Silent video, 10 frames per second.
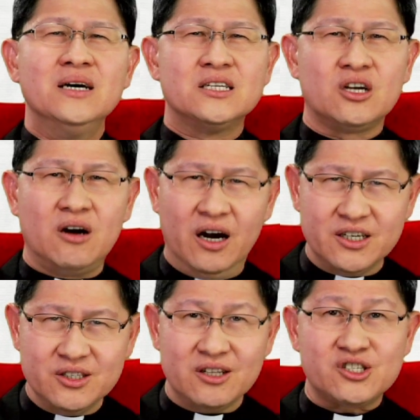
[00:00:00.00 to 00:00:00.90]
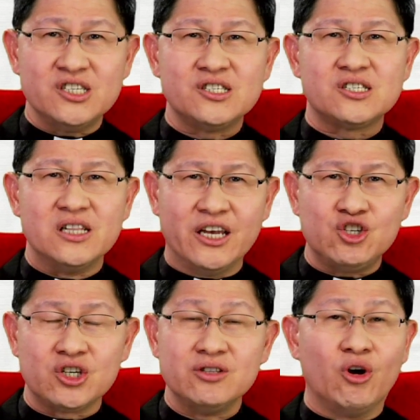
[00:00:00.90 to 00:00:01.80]
At a cardinal's
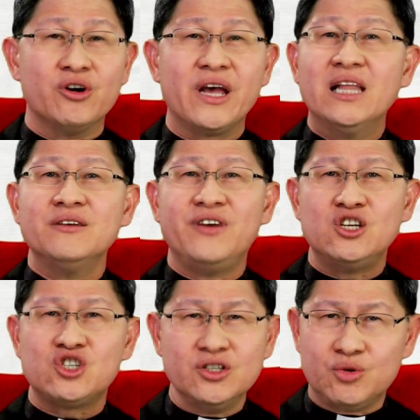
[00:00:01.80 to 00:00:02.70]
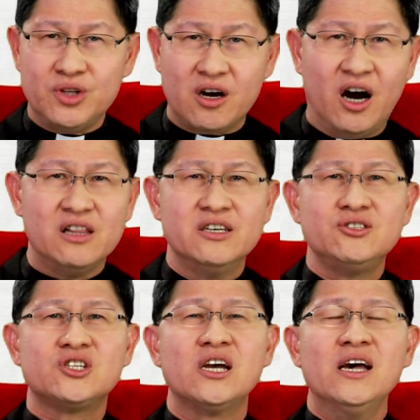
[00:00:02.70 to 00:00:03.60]
installation or elevation to the
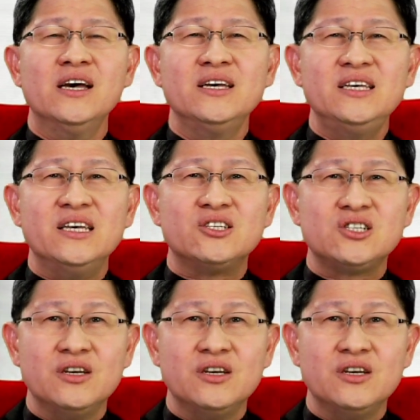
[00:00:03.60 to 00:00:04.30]
college, he is